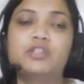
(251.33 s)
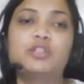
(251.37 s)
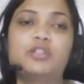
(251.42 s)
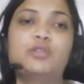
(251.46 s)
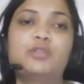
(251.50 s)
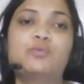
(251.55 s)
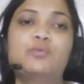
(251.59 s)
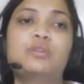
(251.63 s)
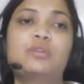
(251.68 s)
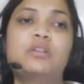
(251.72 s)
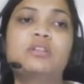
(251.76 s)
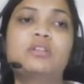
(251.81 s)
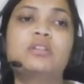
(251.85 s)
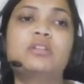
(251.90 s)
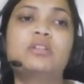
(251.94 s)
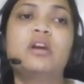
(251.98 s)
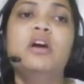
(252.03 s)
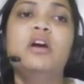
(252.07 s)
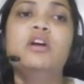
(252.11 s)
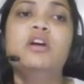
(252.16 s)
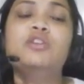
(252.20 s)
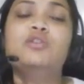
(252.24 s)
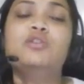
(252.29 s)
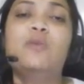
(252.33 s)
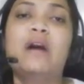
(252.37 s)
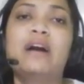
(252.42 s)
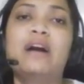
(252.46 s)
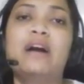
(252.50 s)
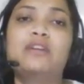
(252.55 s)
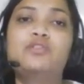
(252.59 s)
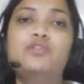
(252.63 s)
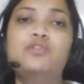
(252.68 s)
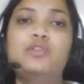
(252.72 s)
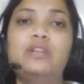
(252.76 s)
students, so
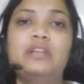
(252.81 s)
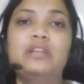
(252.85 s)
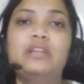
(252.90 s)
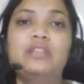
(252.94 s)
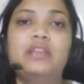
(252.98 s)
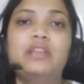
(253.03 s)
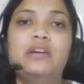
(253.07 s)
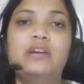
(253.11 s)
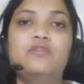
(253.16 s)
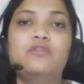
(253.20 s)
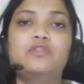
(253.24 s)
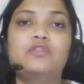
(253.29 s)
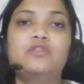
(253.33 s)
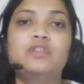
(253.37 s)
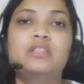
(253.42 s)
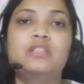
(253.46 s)
actually there was a